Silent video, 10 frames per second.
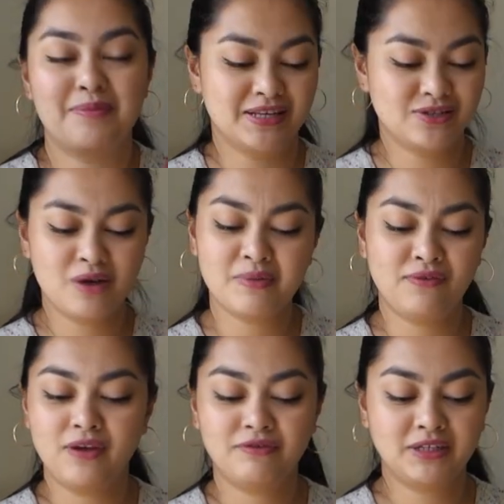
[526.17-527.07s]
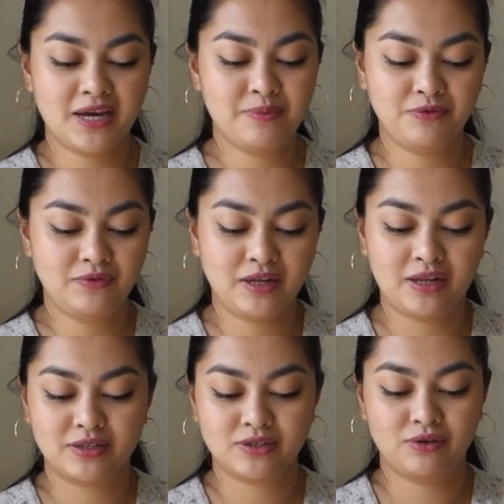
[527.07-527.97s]
is not my favorite type of
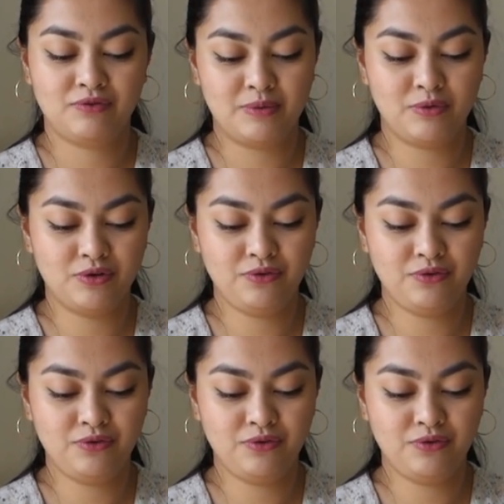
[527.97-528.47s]
knitting. So if I'm going